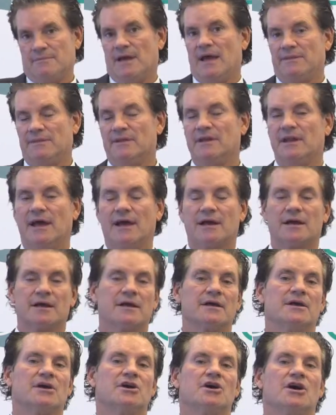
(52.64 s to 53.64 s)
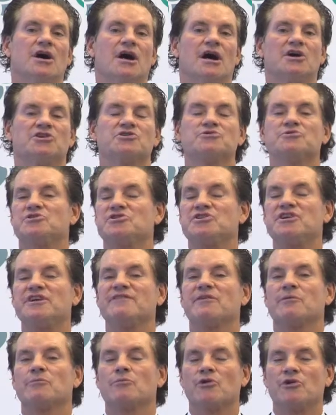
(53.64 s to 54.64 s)
and the neck to
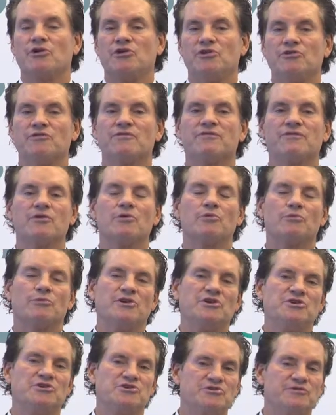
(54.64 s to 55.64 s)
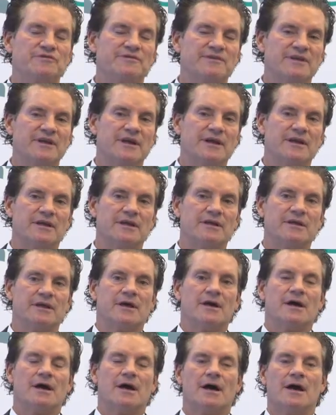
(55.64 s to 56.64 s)
achieve a more youthful, rejuvenated,
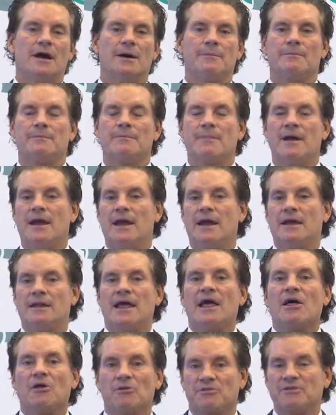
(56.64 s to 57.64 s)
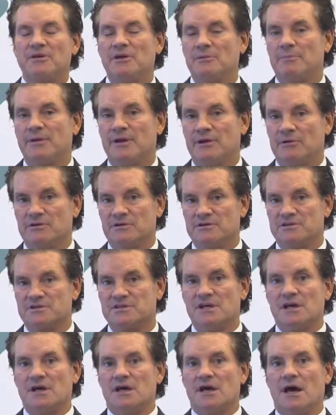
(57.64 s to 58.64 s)
and healthy
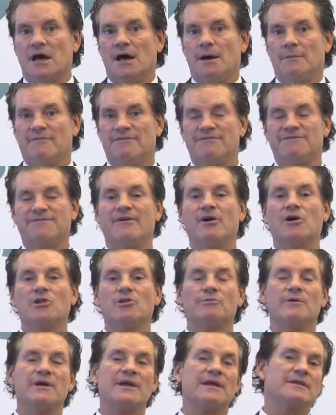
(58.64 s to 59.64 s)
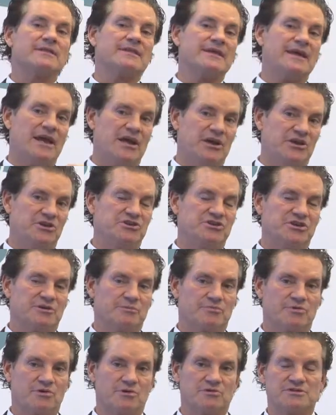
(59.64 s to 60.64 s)
appearance following the aging
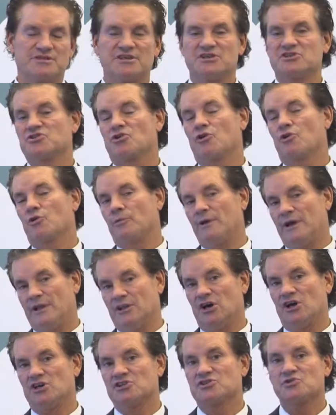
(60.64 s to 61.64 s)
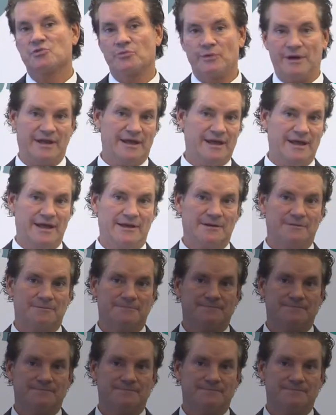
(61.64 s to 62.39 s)
process or weight loss, weight gain.